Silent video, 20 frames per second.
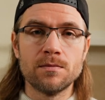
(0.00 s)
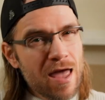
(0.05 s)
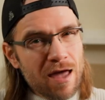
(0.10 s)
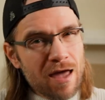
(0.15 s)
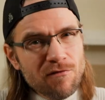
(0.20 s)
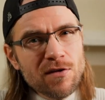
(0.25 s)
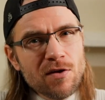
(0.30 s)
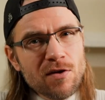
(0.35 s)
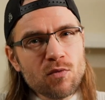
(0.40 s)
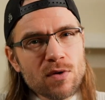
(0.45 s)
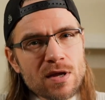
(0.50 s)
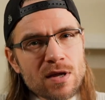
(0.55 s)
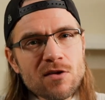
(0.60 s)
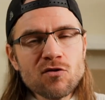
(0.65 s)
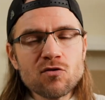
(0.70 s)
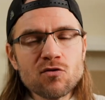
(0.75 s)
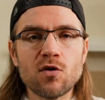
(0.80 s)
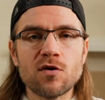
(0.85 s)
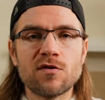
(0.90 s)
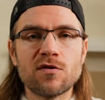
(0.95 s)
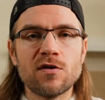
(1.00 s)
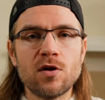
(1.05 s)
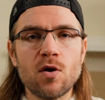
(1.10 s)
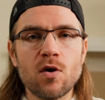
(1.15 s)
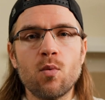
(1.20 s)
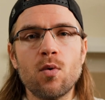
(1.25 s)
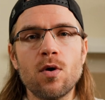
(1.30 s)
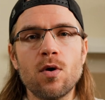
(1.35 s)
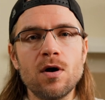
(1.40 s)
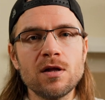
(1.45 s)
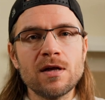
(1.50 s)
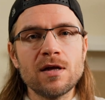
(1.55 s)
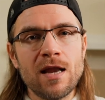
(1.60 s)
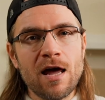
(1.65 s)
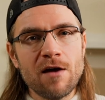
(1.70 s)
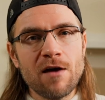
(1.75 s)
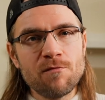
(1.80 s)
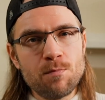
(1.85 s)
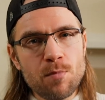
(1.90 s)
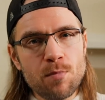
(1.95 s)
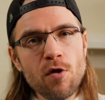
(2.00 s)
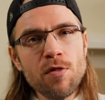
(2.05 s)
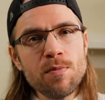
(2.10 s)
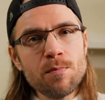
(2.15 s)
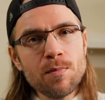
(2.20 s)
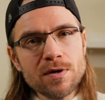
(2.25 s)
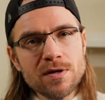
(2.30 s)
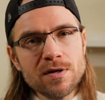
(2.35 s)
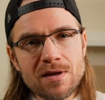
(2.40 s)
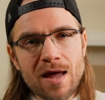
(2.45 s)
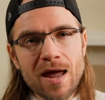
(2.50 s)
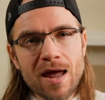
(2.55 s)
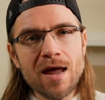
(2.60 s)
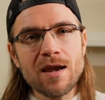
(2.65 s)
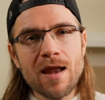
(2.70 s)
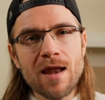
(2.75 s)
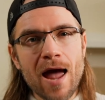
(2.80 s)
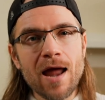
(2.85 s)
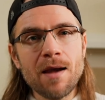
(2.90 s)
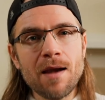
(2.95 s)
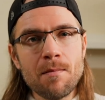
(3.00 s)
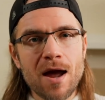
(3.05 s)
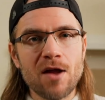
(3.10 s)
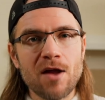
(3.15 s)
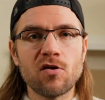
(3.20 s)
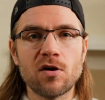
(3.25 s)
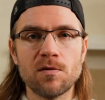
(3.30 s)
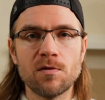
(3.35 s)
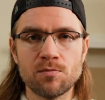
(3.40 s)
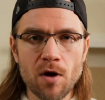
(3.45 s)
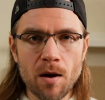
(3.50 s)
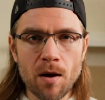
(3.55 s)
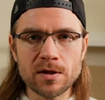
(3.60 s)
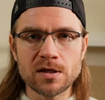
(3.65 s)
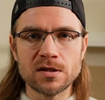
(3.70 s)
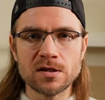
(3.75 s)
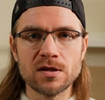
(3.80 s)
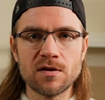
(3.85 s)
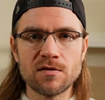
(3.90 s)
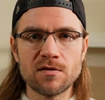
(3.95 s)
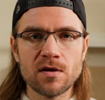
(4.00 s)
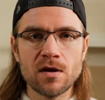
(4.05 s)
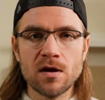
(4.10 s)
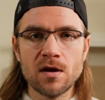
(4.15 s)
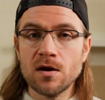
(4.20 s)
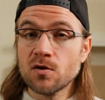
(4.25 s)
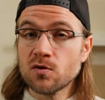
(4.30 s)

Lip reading: Every resource in your world can have both mundane and magical properties,